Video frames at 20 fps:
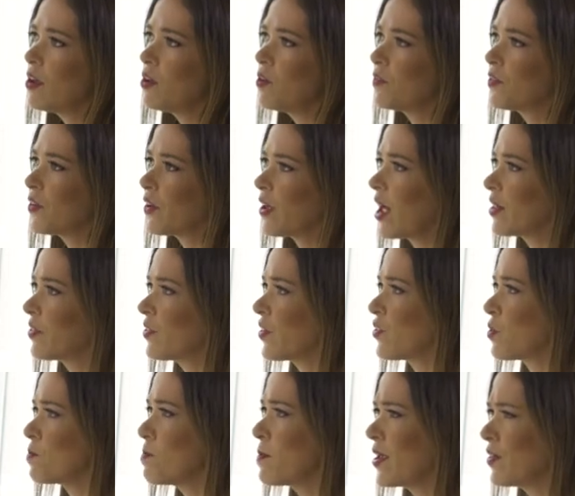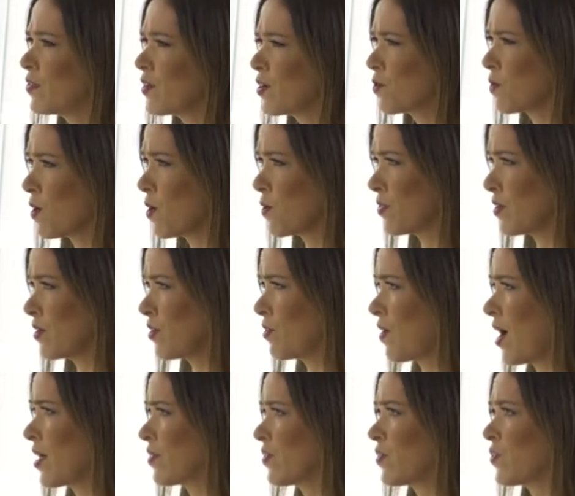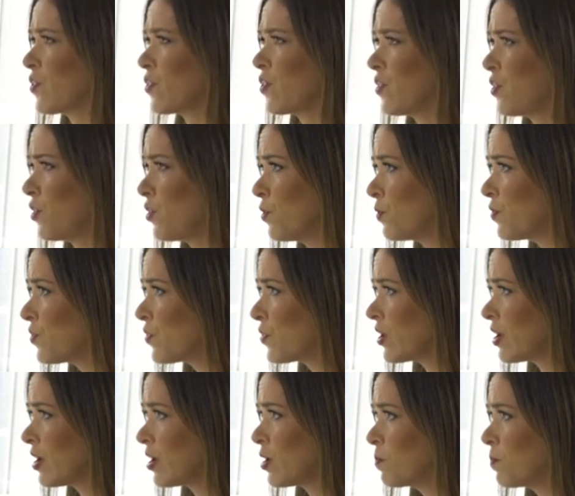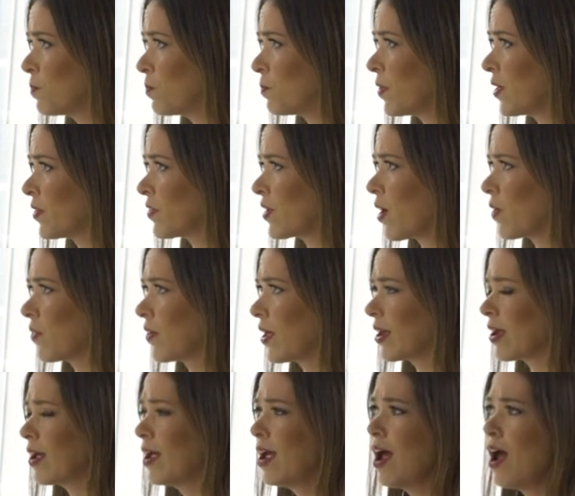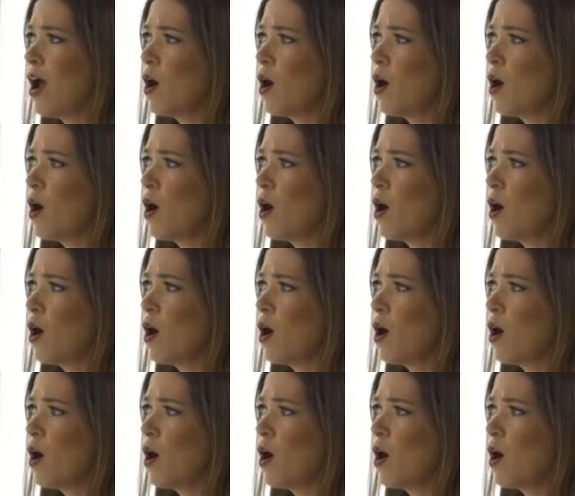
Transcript: you've had such amazing growth and you've had such a huge team built out. Like,